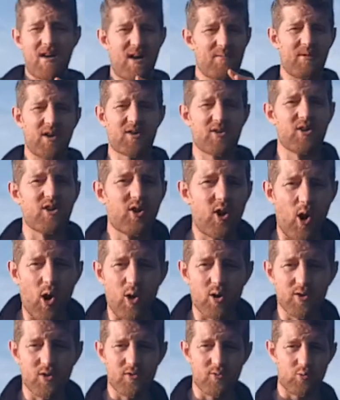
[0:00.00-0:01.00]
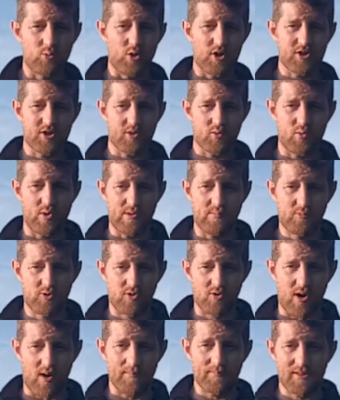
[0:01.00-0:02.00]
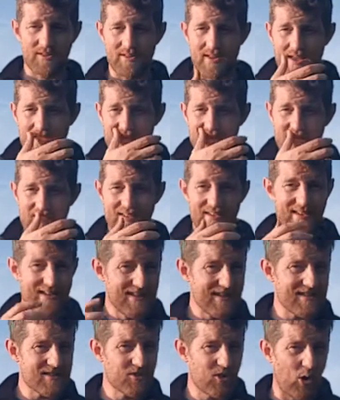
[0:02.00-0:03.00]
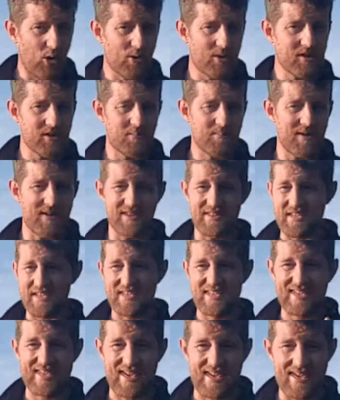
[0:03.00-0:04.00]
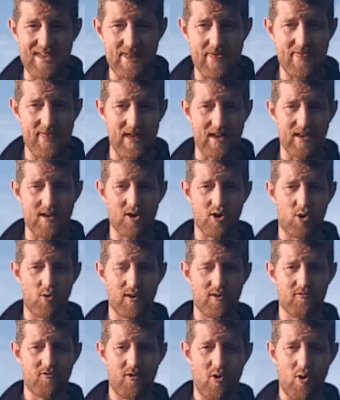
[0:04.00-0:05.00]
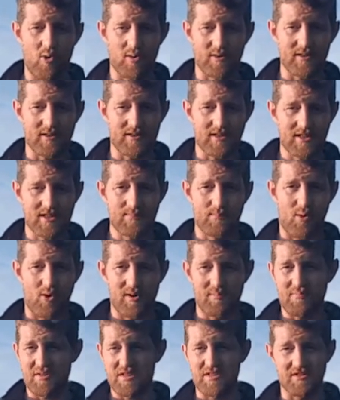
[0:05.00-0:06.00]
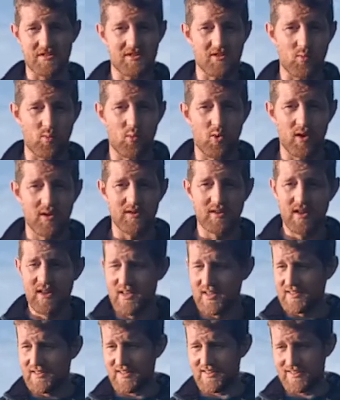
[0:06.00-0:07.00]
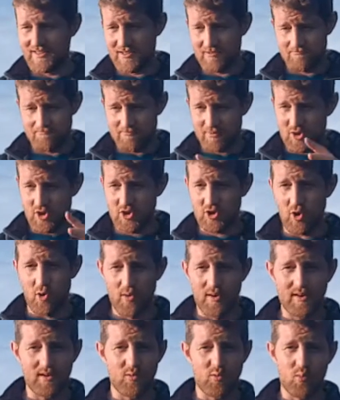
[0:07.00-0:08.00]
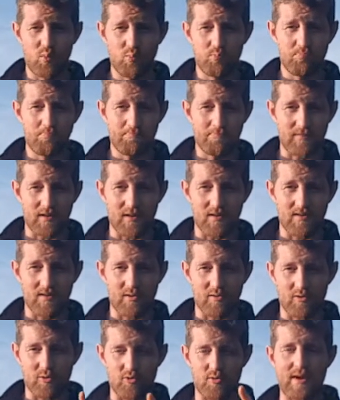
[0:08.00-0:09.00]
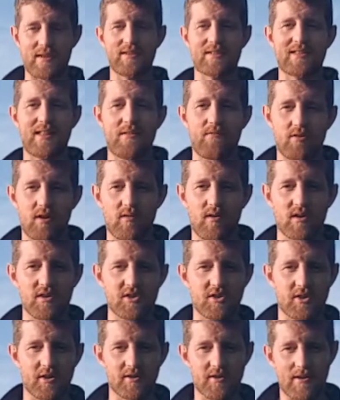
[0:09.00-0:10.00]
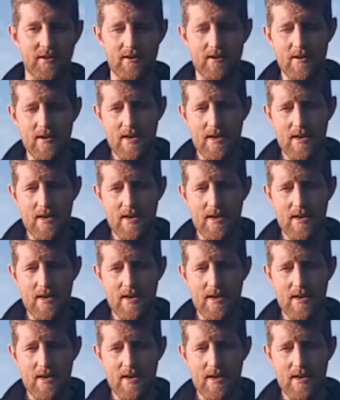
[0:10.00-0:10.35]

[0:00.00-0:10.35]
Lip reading: I'm not going to call the Russian wheat crop today. It is going to be the key thing going forward at this point because it's the one that's showing the greatest level of uncertainty.